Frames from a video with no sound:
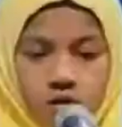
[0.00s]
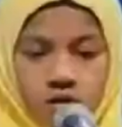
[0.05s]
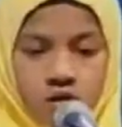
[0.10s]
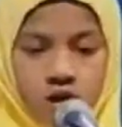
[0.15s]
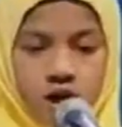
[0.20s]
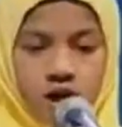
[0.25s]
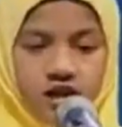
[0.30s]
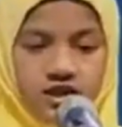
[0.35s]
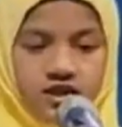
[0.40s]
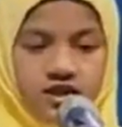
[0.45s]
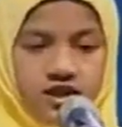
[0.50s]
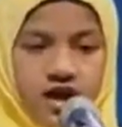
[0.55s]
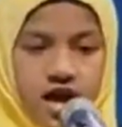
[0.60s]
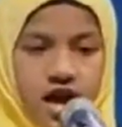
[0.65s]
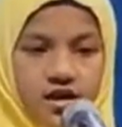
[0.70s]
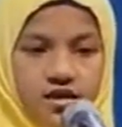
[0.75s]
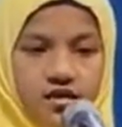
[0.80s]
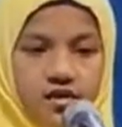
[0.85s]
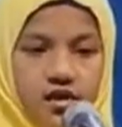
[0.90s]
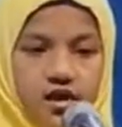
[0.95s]
I
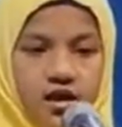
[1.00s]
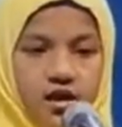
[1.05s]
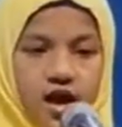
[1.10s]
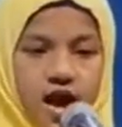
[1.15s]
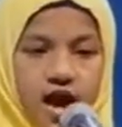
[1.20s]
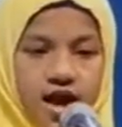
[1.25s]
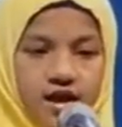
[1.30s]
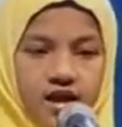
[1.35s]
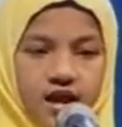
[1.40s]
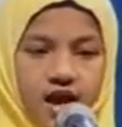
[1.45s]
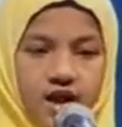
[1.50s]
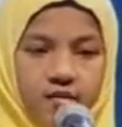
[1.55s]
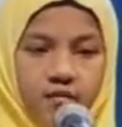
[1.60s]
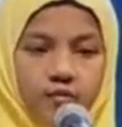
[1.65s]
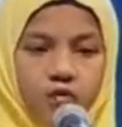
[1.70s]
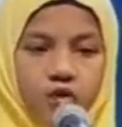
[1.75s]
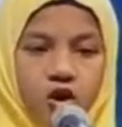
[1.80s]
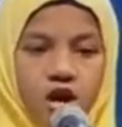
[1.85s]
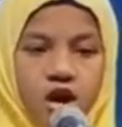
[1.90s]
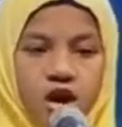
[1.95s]
stand in the line and
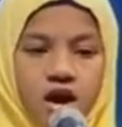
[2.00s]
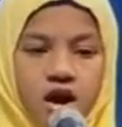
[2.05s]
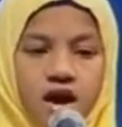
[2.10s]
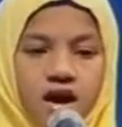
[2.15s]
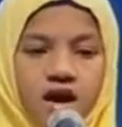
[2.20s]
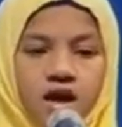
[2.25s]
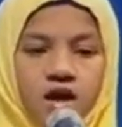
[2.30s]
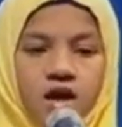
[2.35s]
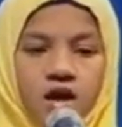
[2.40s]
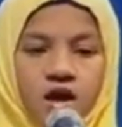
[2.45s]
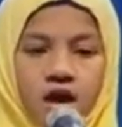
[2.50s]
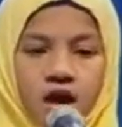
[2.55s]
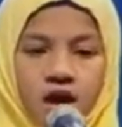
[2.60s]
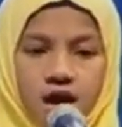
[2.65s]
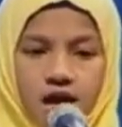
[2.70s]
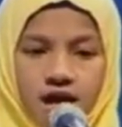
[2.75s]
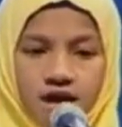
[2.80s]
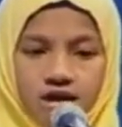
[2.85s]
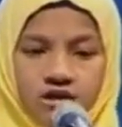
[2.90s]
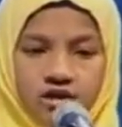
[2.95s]
pray,
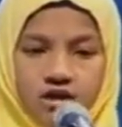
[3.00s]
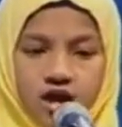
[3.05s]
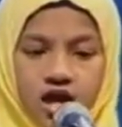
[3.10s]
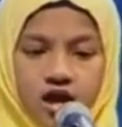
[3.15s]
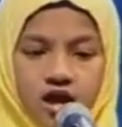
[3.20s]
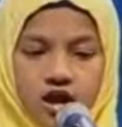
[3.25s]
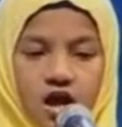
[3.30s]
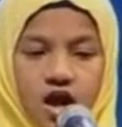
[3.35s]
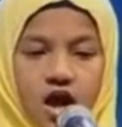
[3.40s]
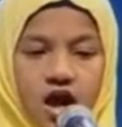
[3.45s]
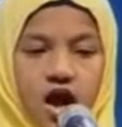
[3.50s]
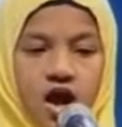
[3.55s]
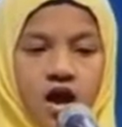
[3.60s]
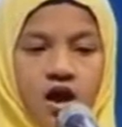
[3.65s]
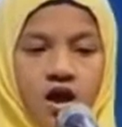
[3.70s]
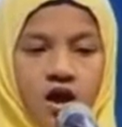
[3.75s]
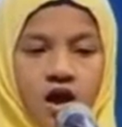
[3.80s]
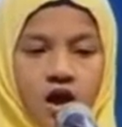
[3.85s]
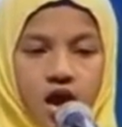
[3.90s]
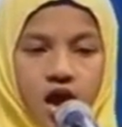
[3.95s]
and zakah
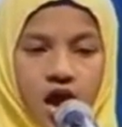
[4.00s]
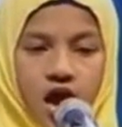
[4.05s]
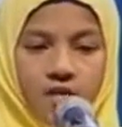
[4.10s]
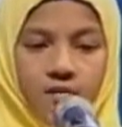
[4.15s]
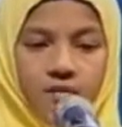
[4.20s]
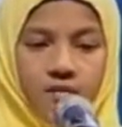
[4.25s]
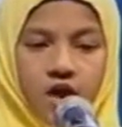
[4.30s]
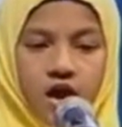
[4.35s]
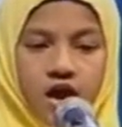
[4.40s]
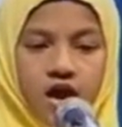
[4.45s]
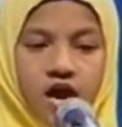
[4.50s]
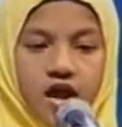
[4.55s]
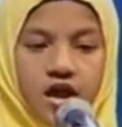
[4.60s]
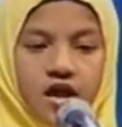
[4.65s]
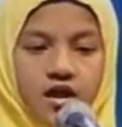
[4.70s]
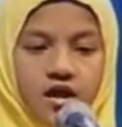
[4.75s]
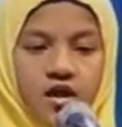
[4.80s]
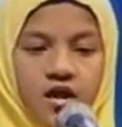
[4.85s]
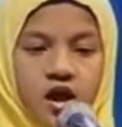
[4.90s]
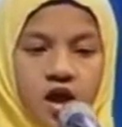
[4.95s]
I
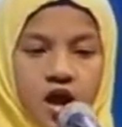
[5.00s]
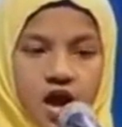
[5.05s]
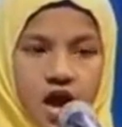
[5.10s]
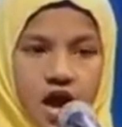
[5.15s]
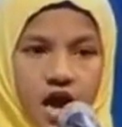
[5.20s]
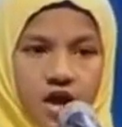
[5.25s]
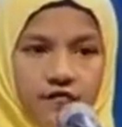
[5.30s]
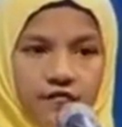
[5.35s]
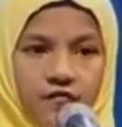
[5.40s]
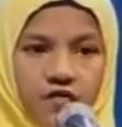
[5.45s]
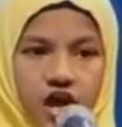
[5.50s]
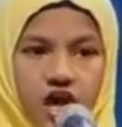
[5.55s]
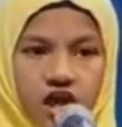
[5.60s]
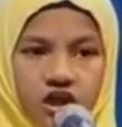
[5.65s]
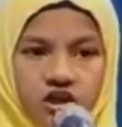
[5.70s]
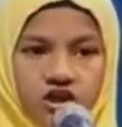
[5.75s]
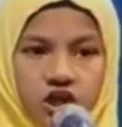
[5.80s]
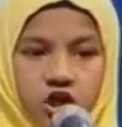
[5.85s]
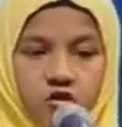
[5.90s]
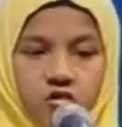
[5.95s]
pay. I
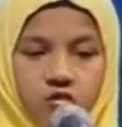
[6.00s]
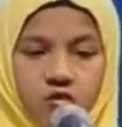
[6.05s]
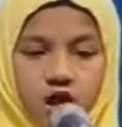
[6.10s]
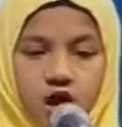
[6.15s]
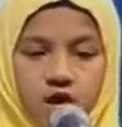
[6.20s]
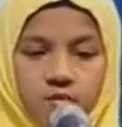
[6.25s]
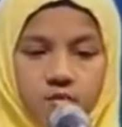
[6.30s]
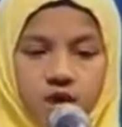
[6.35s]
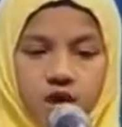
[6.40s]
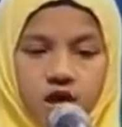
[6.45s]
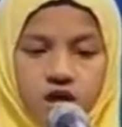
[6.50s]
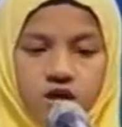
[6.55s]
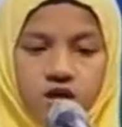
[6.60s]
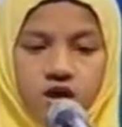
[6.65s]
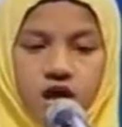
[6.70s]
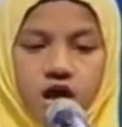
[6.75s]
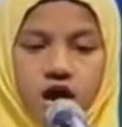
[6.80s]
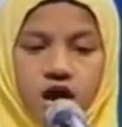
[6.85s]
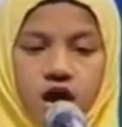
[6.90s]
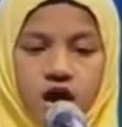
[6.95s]
fast in
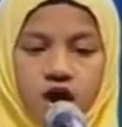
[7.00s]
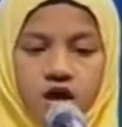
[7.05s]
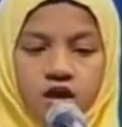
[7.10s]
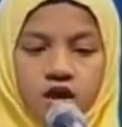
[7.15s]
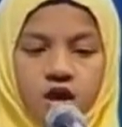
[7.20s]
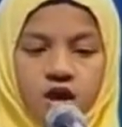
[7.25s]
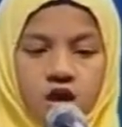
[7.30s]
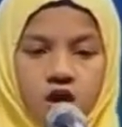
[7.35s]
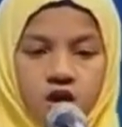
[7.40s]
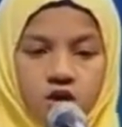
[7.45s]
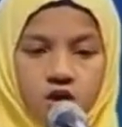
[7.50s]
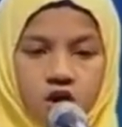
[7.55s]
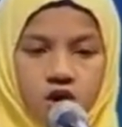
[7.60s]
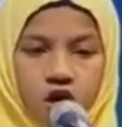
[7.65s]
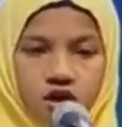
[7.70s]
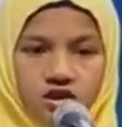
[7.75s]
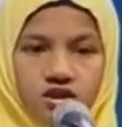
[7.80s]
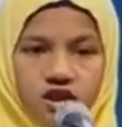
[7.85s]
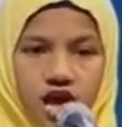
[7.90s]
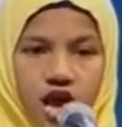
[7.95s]
Ramadan,
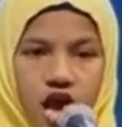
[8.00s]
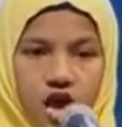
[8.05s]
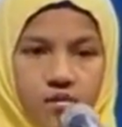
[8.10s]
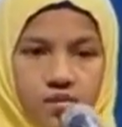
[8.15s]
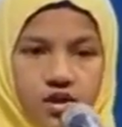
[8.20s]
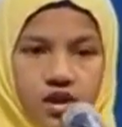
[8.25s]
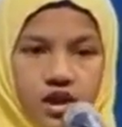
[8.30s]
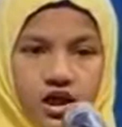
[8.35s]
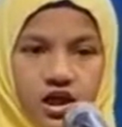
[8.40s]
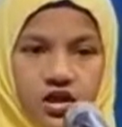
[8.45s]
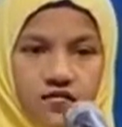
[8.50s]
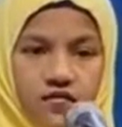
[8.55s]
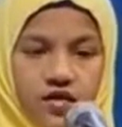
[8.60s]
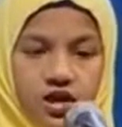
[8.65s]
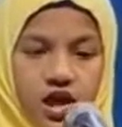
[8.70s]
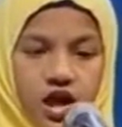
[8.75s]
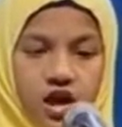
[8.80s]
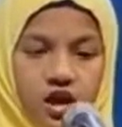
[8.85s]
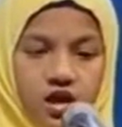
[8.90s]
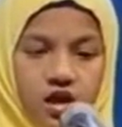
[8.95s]
cause I believe in
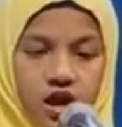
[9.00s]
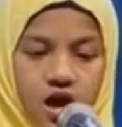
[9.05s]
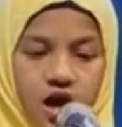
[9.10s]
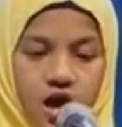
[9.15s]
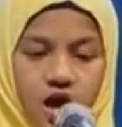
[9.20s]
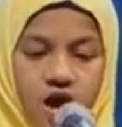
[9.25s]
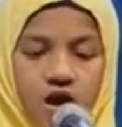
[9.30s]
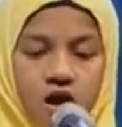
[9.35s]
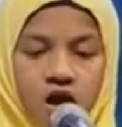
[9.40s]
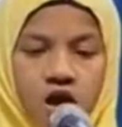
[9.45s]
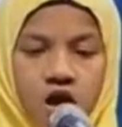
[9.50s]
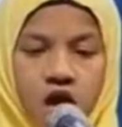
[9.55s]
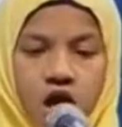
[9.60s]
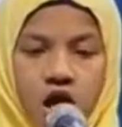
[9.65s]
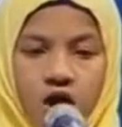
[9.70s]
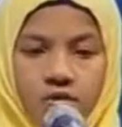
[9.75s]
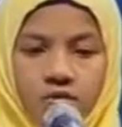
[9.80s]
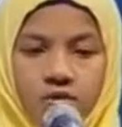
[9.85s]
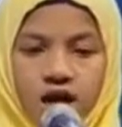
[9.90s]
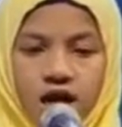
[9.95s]
Allah.
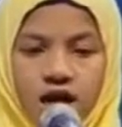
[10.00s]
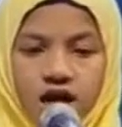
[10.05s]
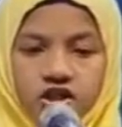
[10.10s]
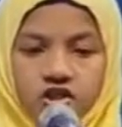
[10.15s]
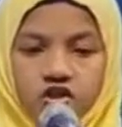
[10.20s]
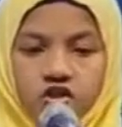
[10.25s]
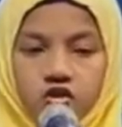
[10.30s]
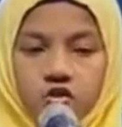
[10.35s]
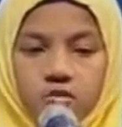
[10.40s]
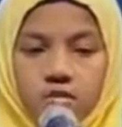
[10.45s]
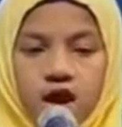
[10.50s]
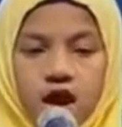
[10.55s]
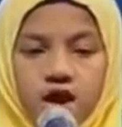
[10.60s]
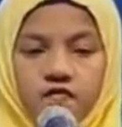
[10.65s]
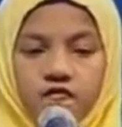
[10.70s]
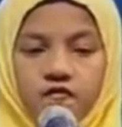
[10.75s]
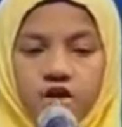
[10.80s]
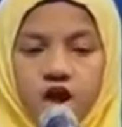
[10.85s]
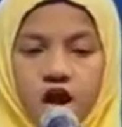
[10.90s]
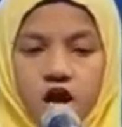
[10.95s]
I'm nice to my
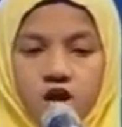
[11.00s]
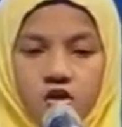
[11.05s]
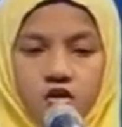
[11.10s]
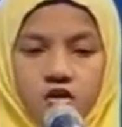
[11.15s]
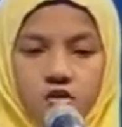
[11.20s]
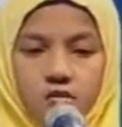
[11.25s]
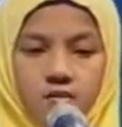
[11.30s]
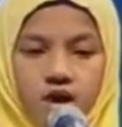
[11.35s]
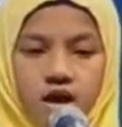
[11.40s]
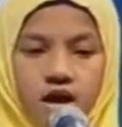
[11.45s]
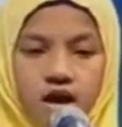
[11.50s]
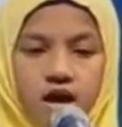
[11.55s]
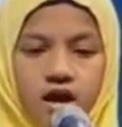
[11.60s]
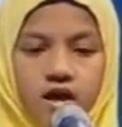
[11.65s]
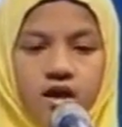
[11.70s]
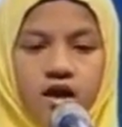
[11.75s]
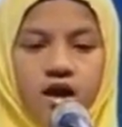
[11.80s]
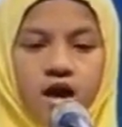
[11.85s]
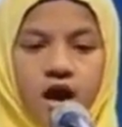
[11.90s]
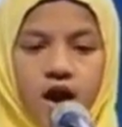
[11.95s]
fellow
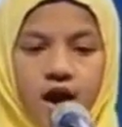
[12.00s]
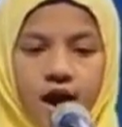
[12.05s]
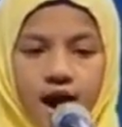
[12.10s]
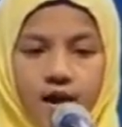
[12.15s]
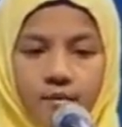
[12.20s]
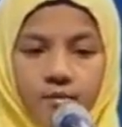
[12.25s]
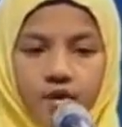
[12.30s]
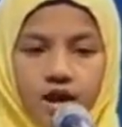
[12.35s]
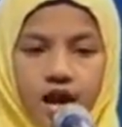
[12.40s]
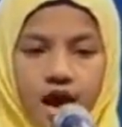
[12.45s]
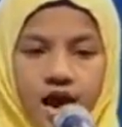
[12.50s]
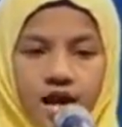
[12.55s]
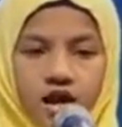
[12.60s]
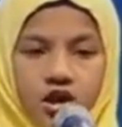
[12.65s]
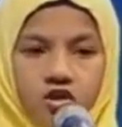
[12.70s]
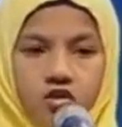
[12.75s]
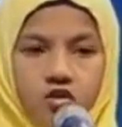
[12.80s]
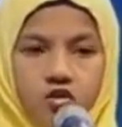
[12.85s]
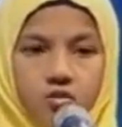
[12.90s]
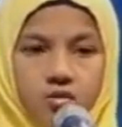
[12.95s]
men, I'm kind
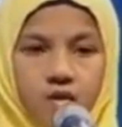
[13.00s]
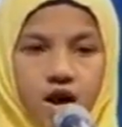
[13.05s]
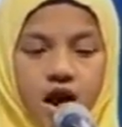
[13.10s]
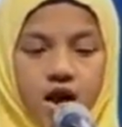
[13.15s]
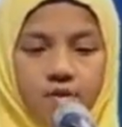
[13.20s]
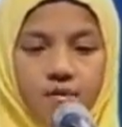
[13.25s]
to my